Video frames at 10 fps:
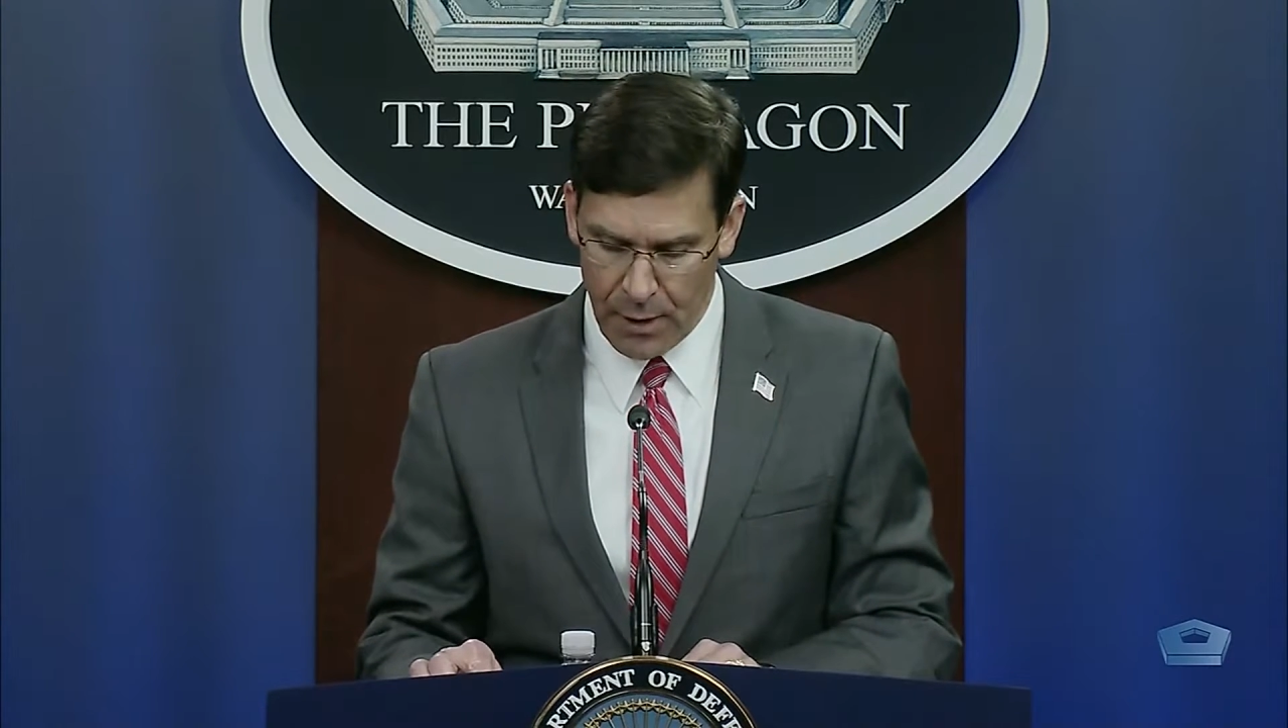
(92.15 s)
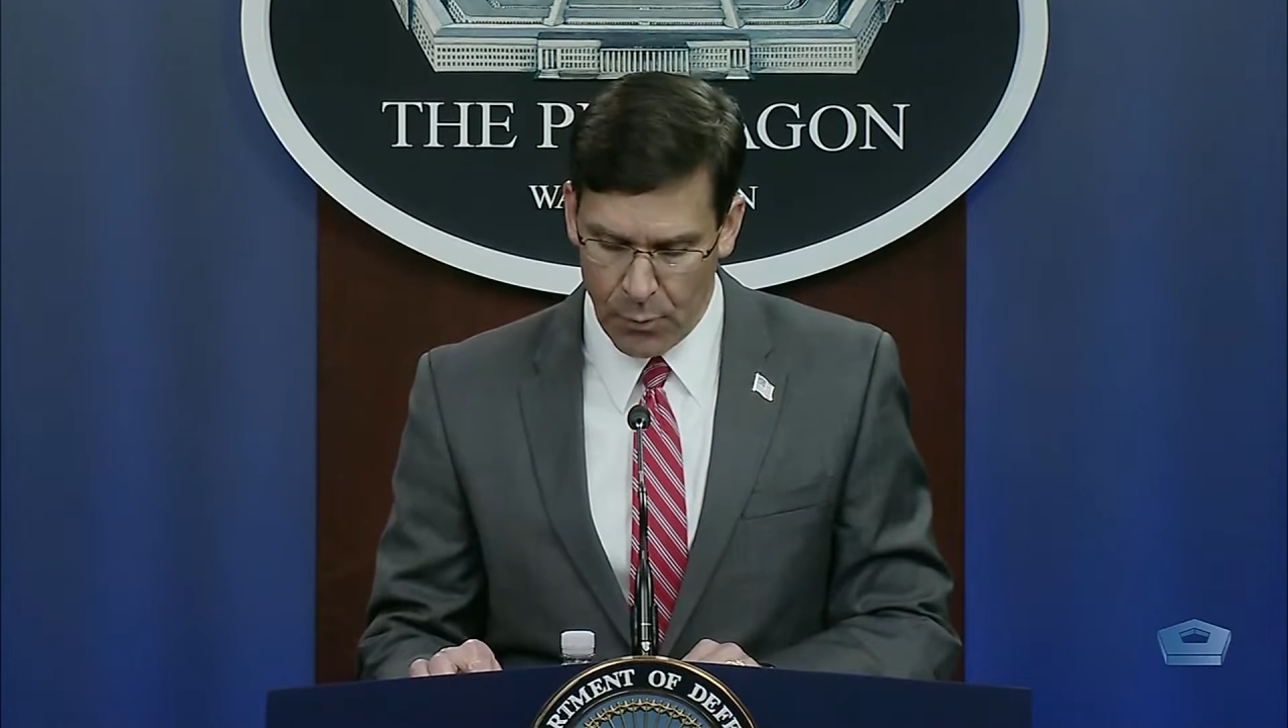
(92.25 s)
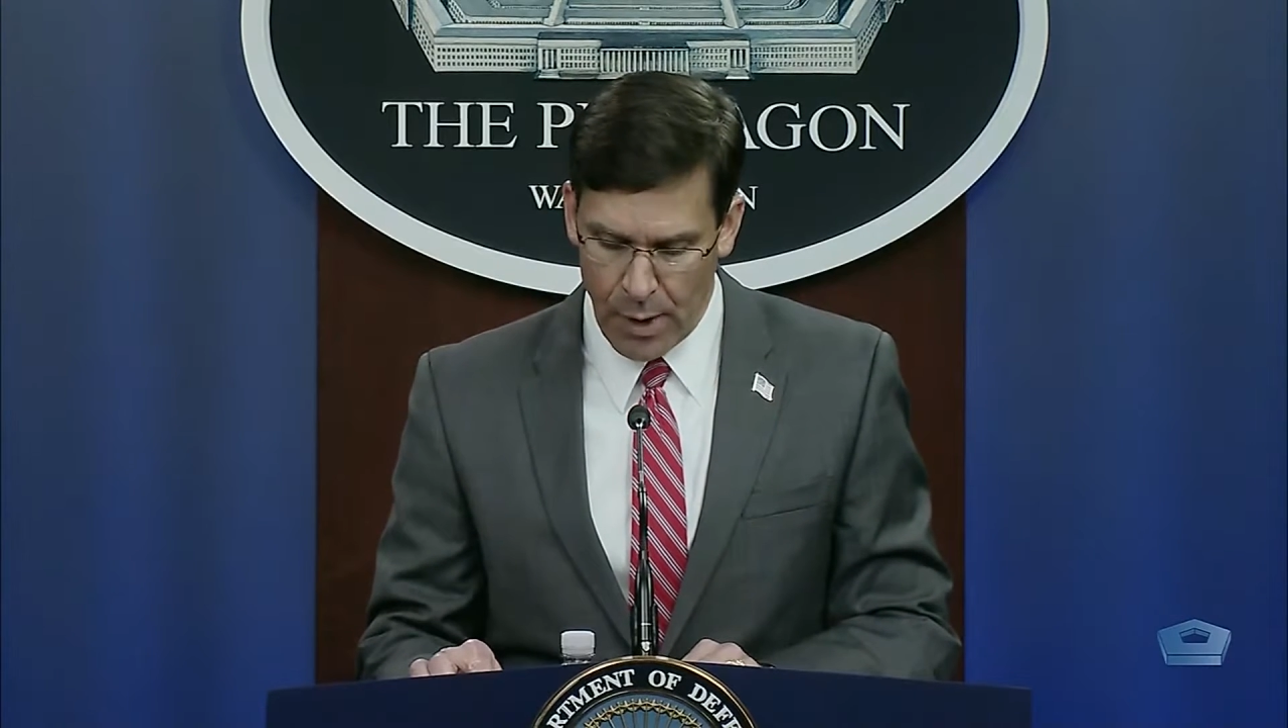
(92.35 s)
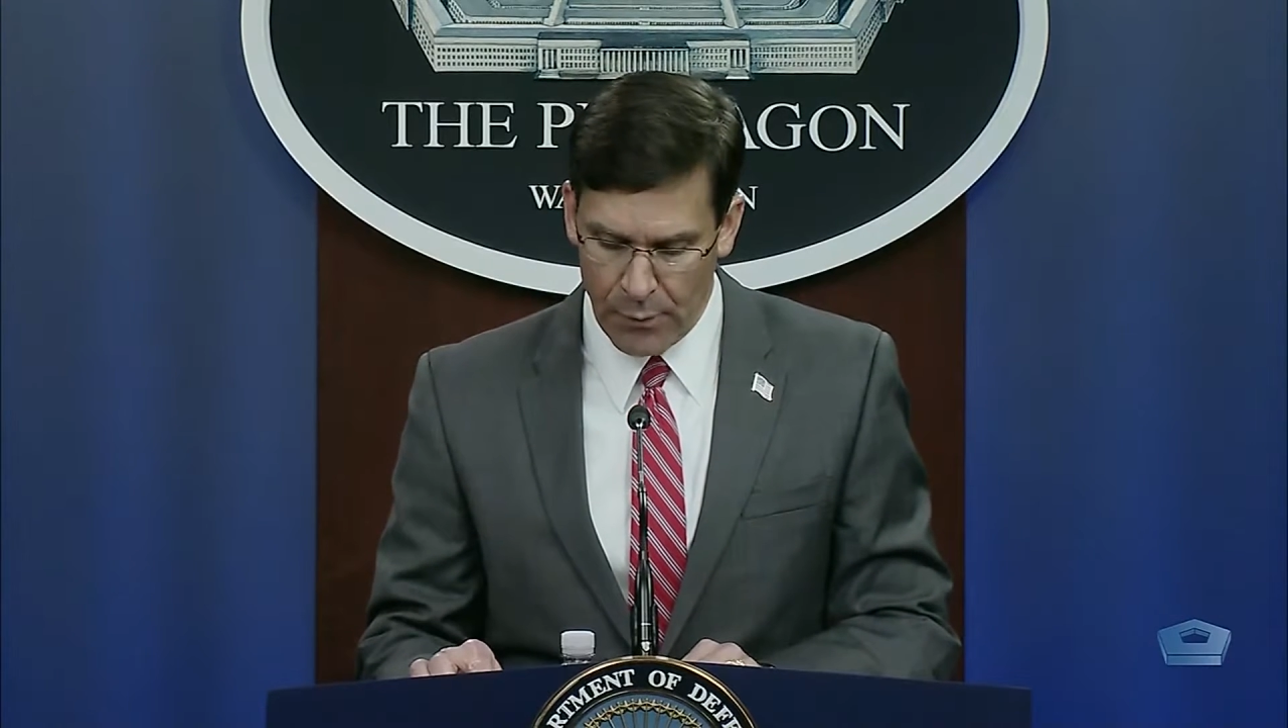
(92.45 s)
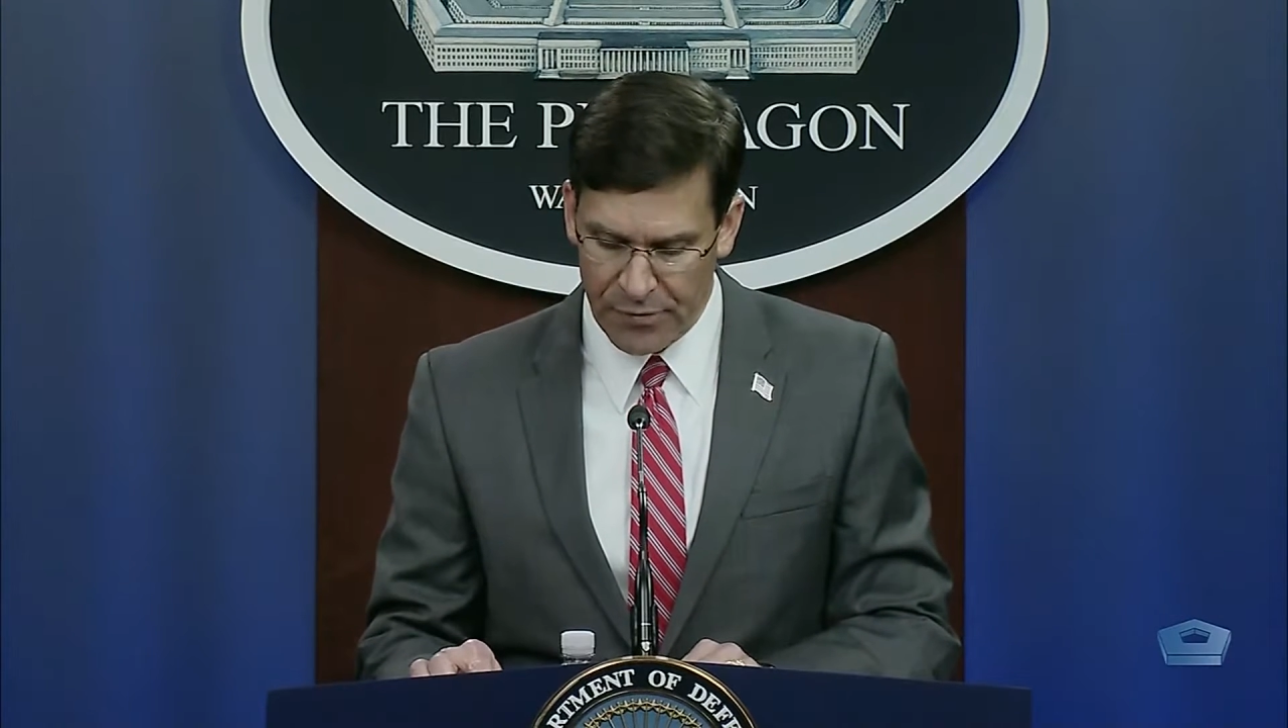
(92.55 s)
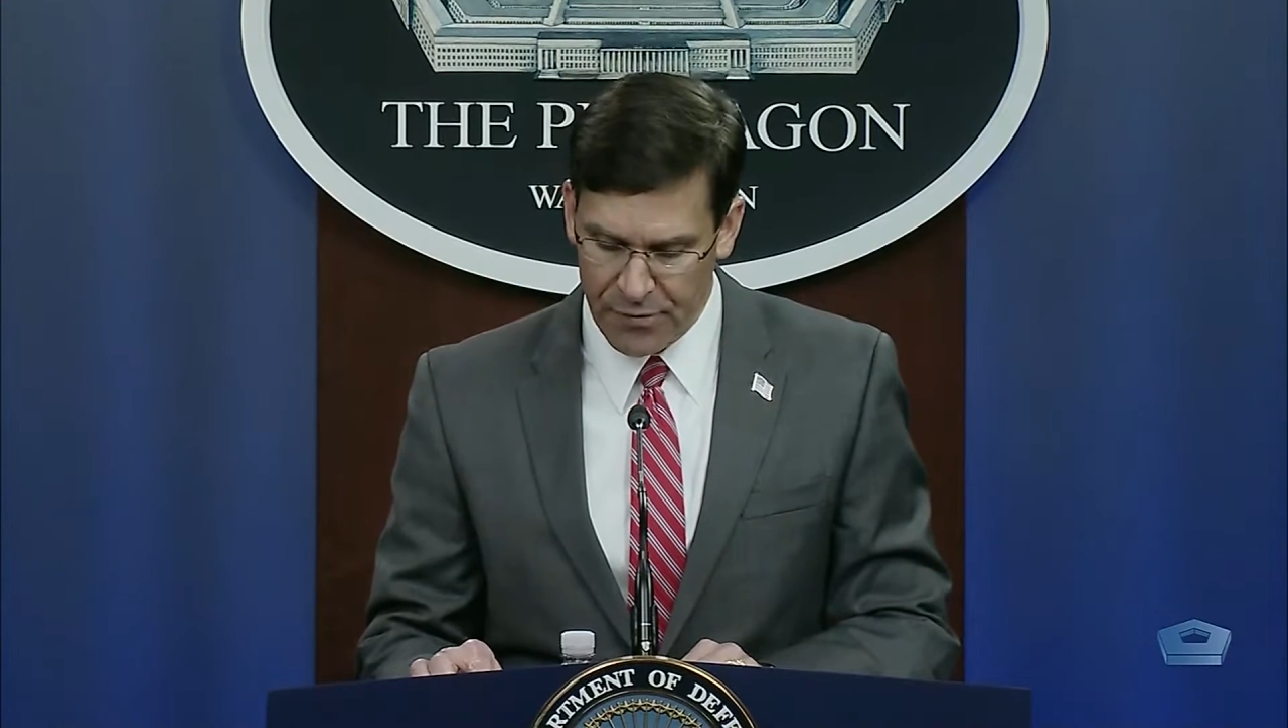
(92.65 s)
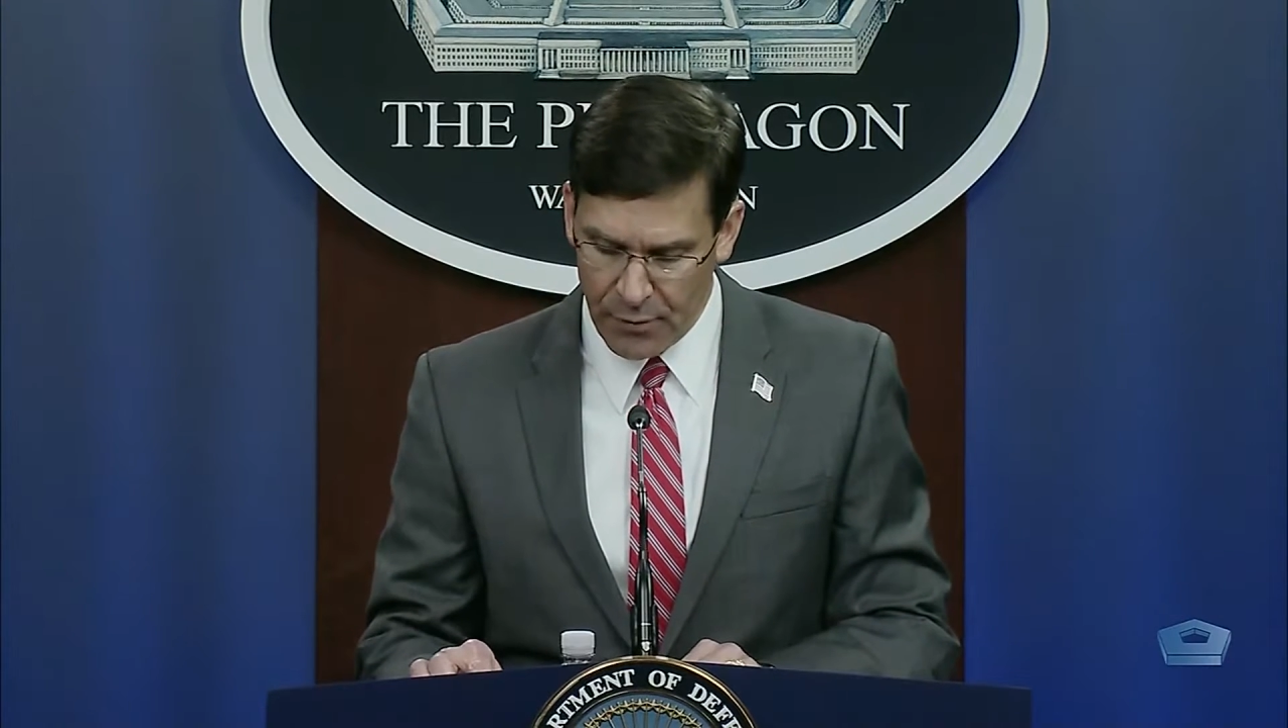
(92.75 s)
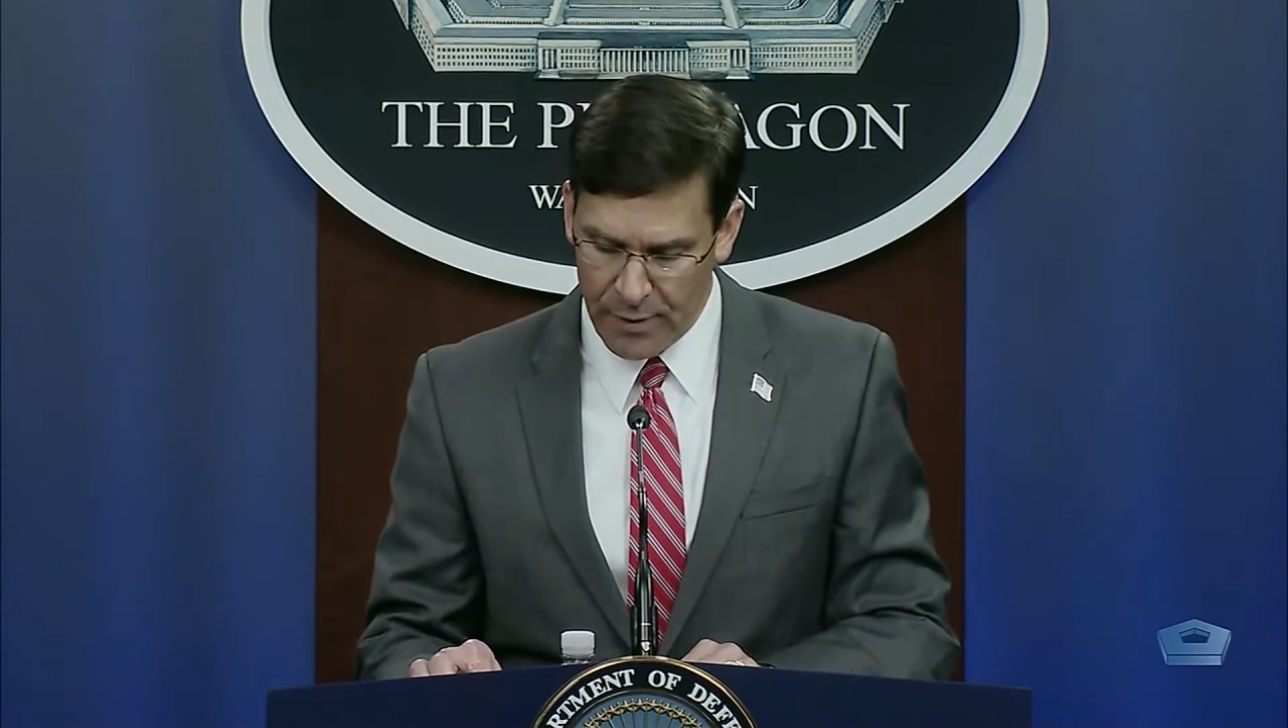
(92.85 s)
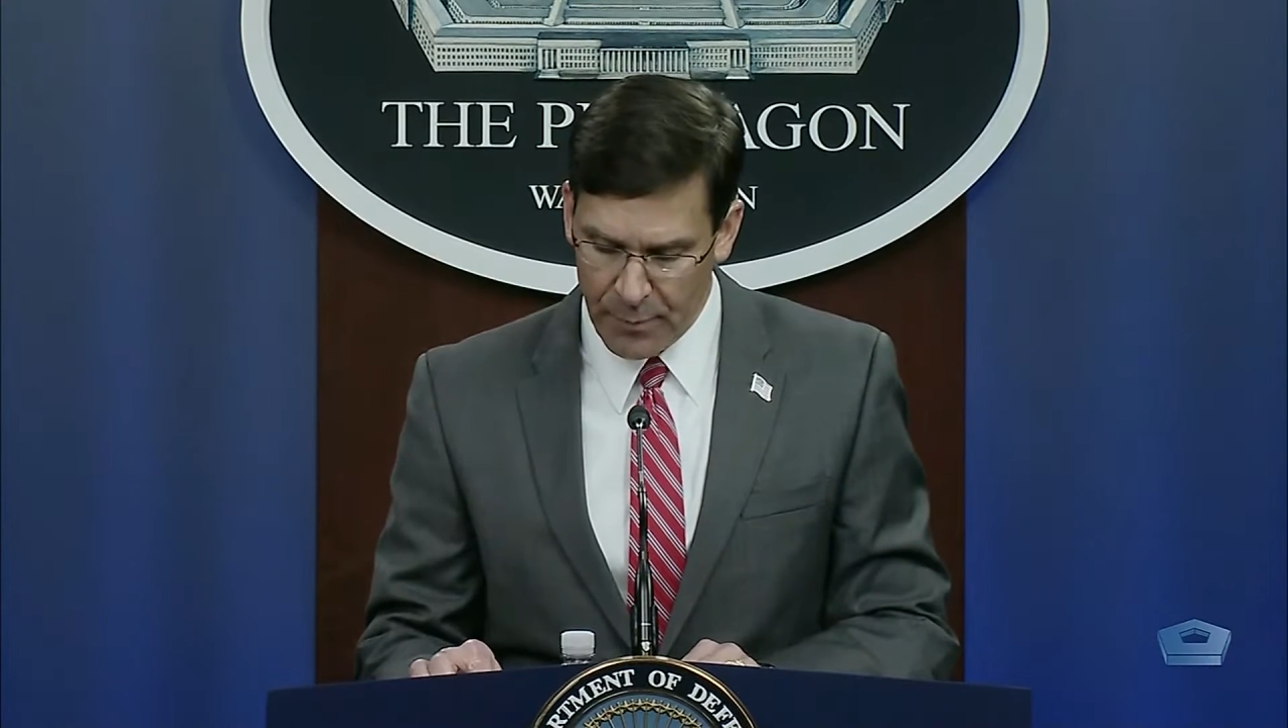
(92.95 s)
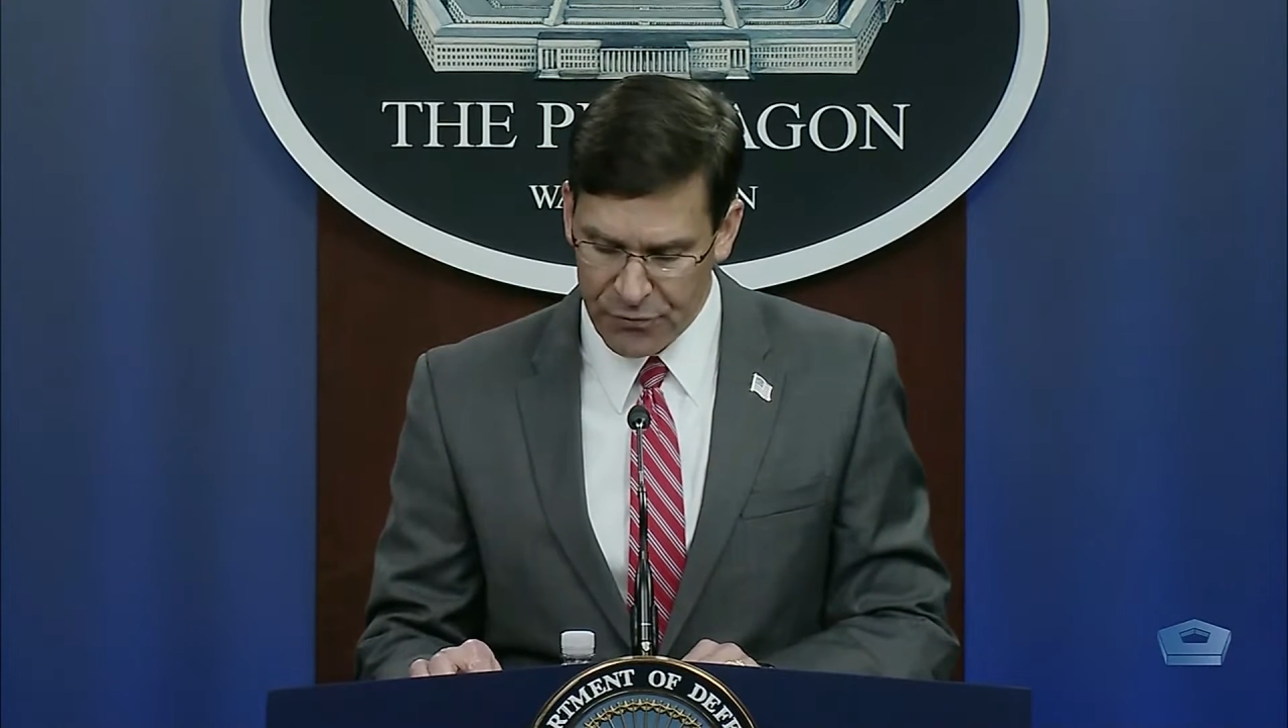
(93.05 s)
And while we still have